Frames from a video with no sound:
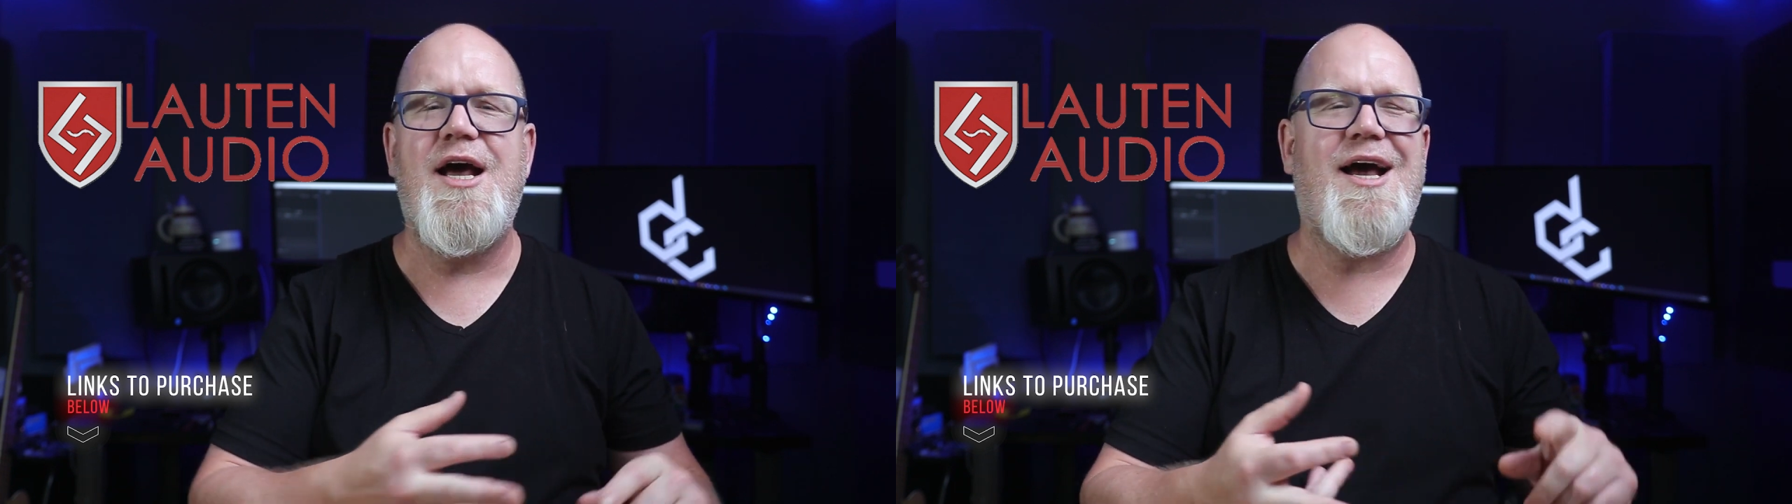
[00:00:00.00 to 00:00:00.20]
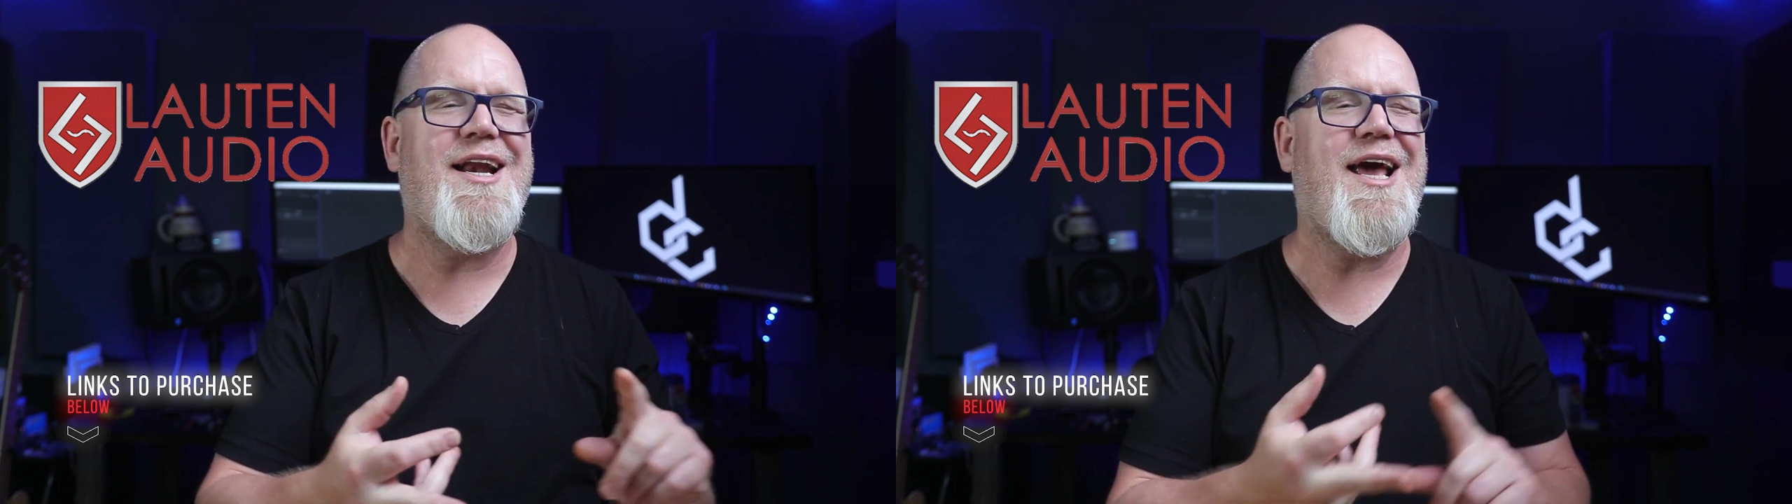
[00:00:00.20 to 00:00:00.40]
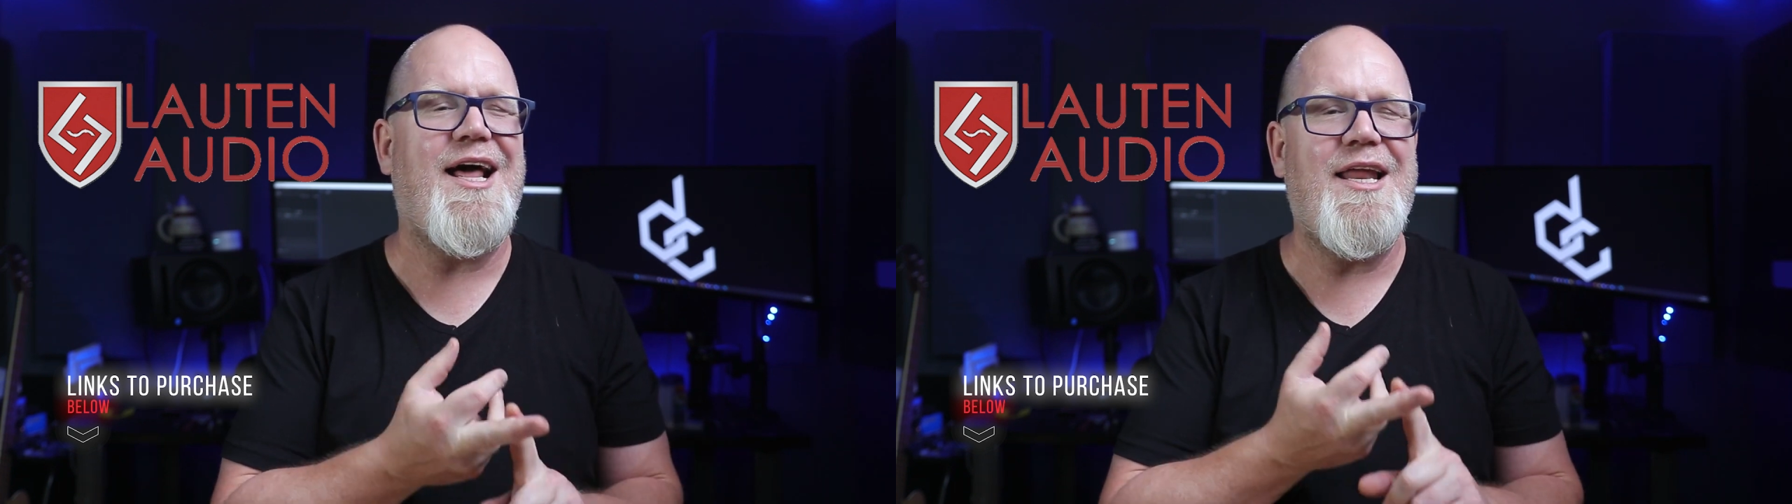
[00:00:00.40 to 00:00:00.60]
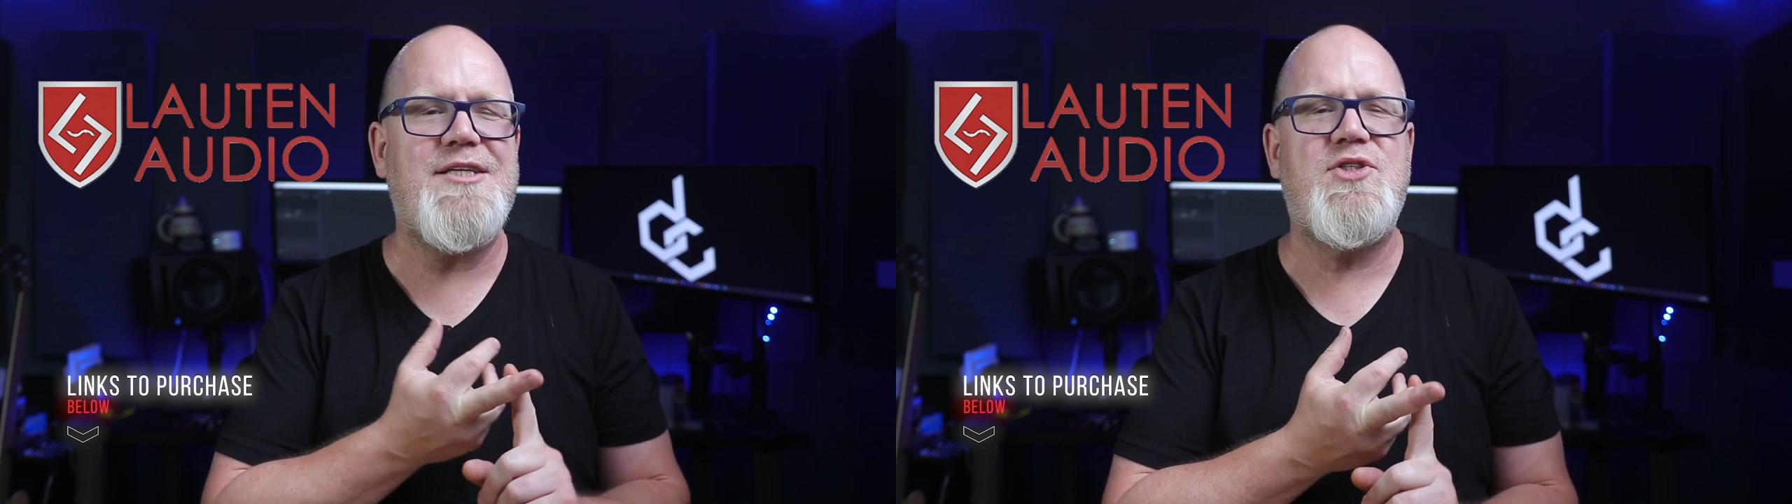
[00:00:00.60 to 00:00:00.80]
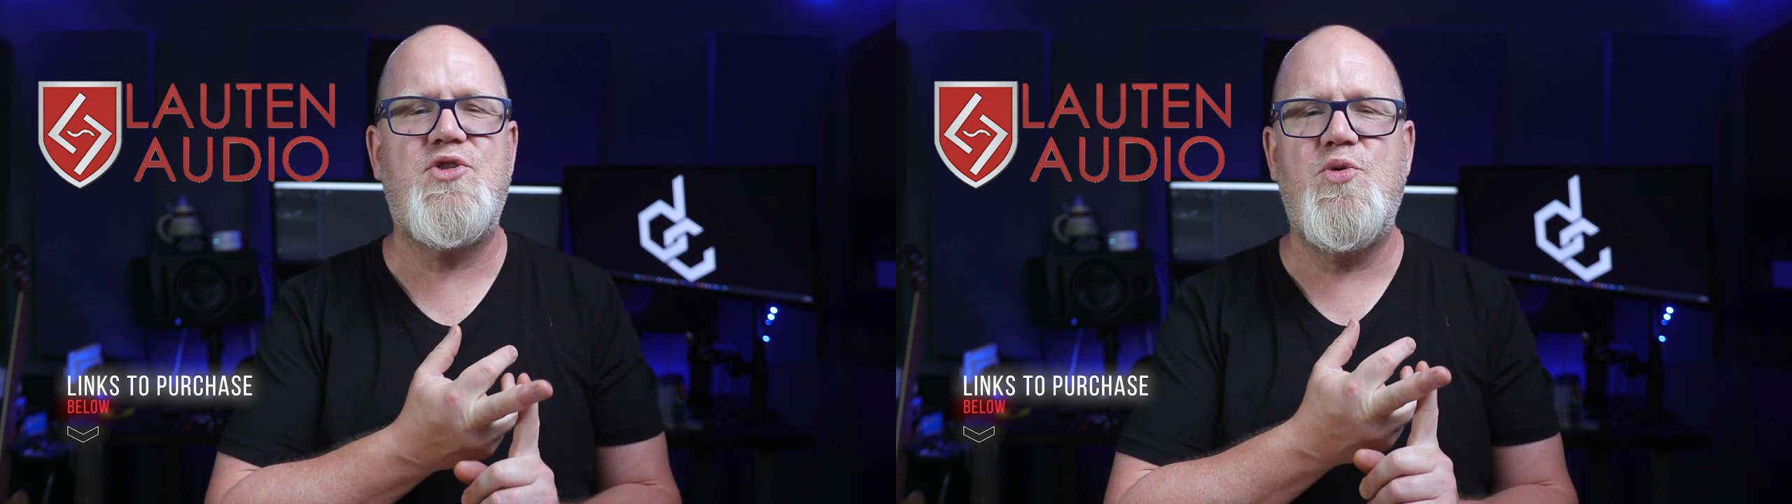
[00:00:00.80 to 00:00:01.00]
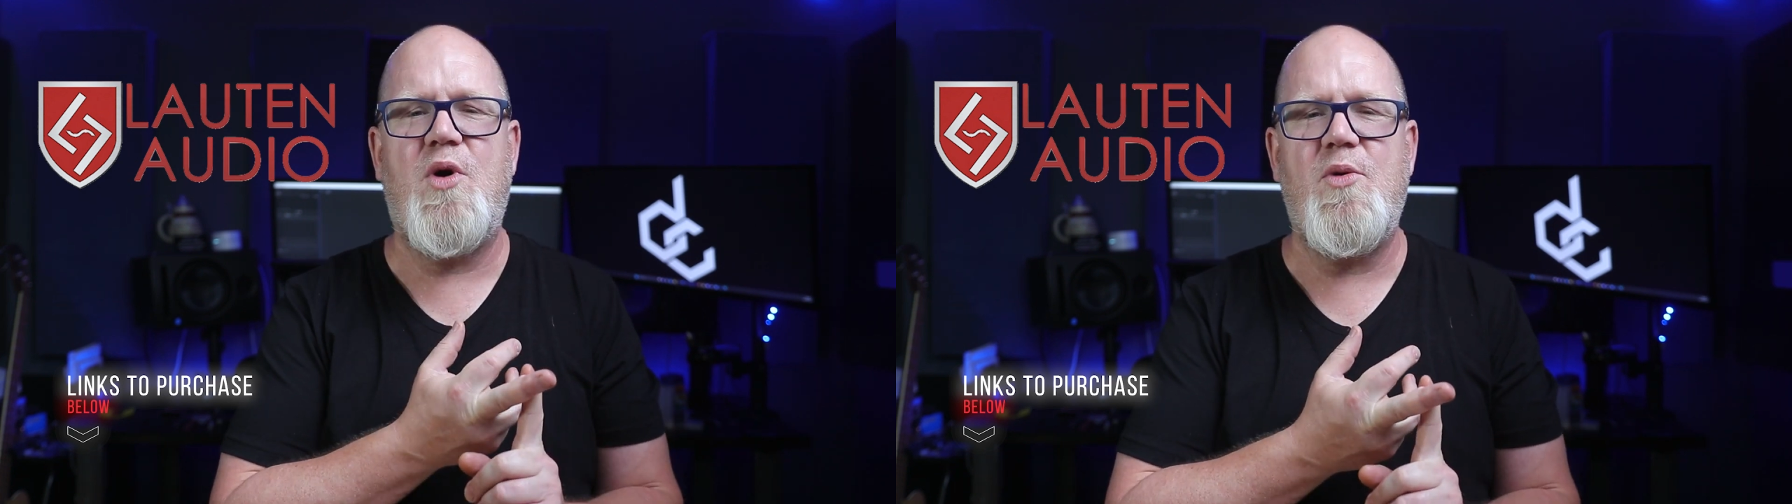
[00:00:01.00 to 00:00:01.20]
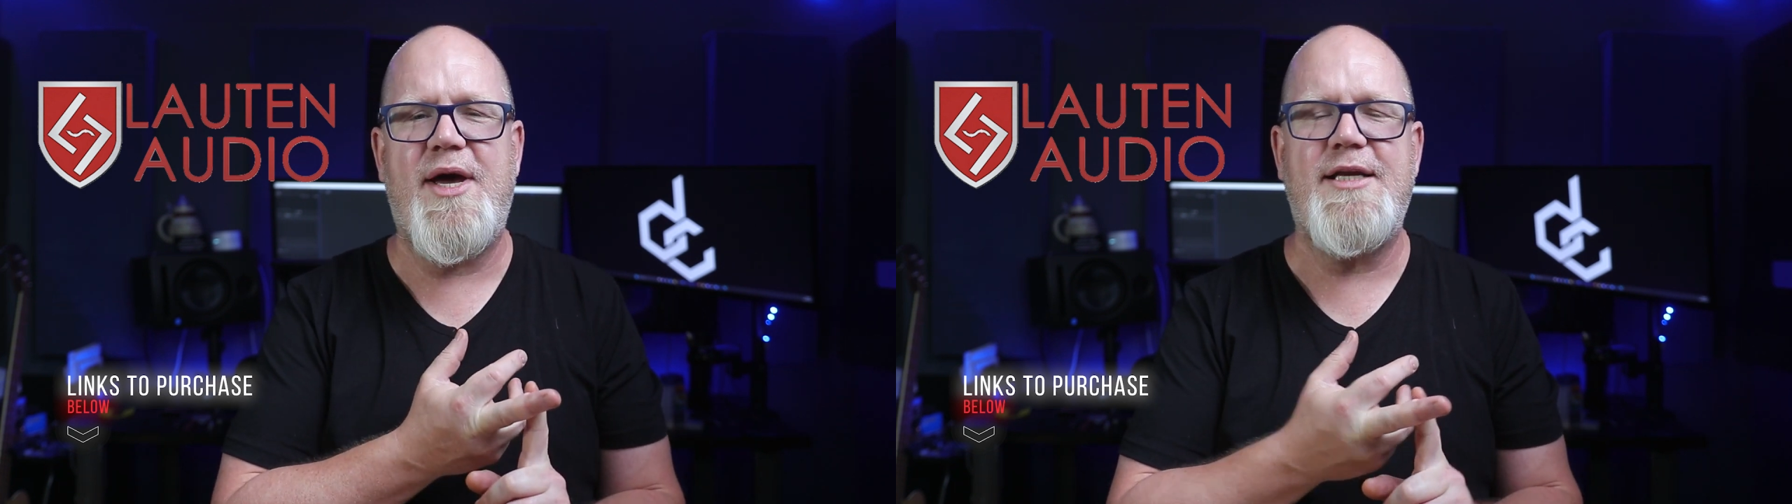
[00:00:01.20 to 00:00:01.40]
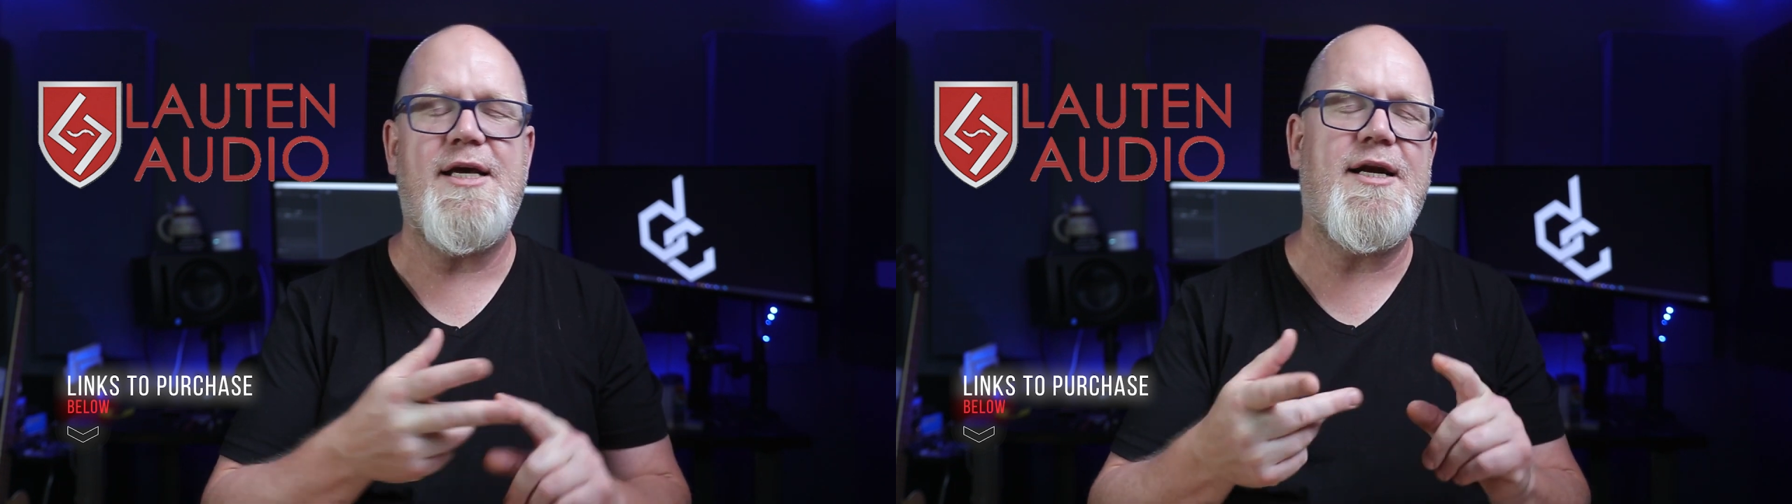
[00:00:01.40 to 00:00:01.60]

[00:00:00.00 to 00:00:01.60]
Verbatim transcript: an LS208